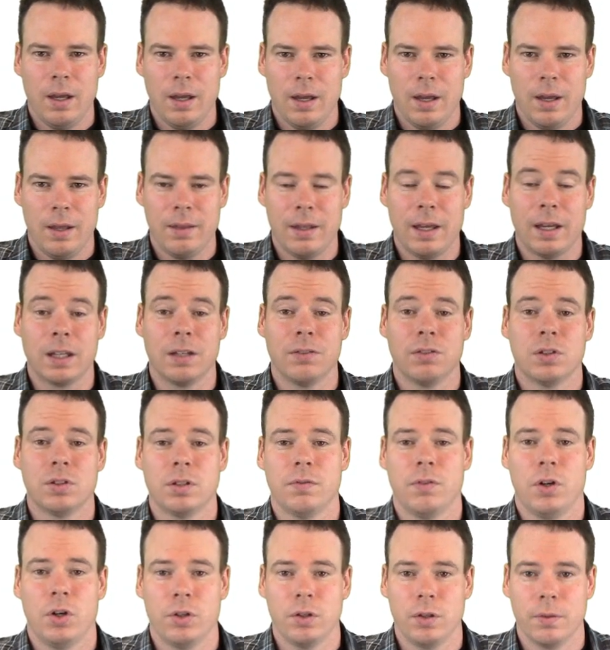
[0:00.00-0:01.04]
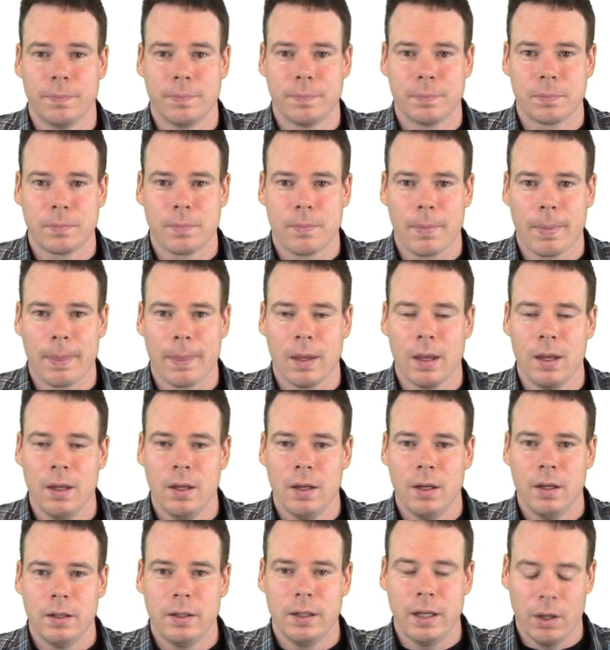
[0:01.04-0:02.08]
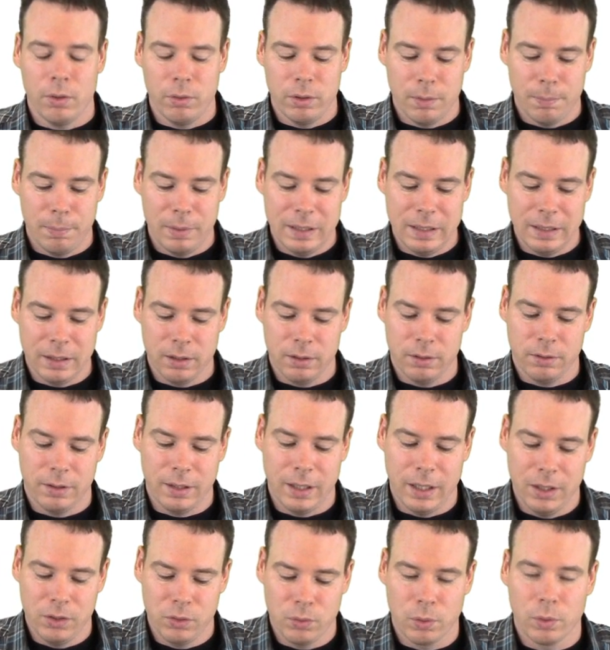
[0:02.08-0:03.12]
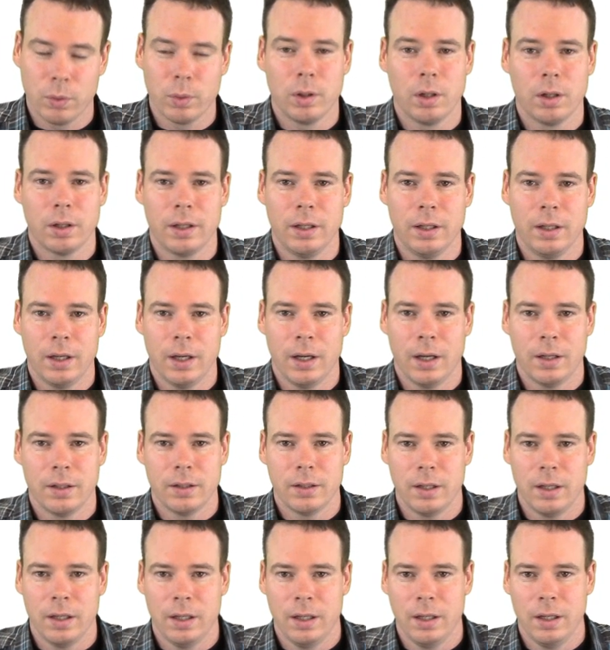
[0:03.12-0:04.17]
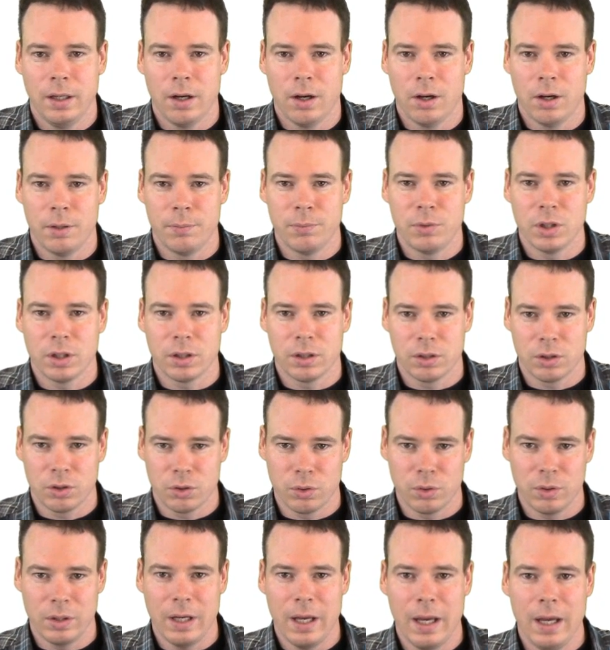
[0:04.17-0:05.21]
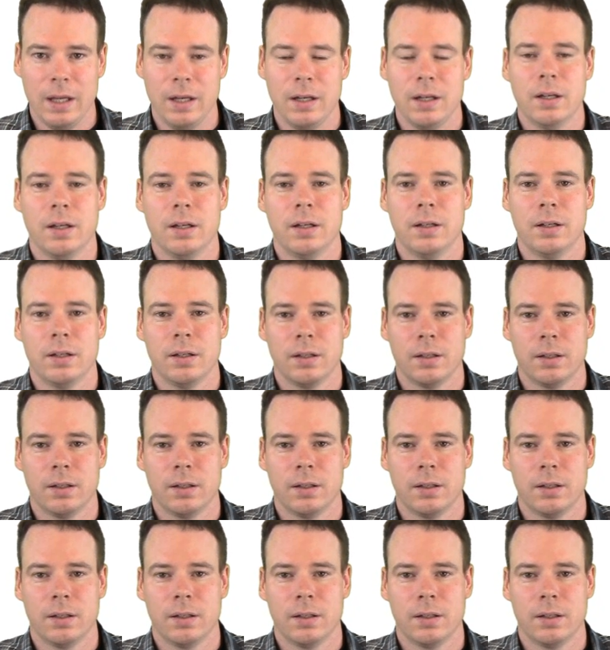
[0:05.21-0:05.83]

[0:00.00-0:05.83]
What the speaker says: And that gives us the volume. Now in the particular case where we're looking at an object created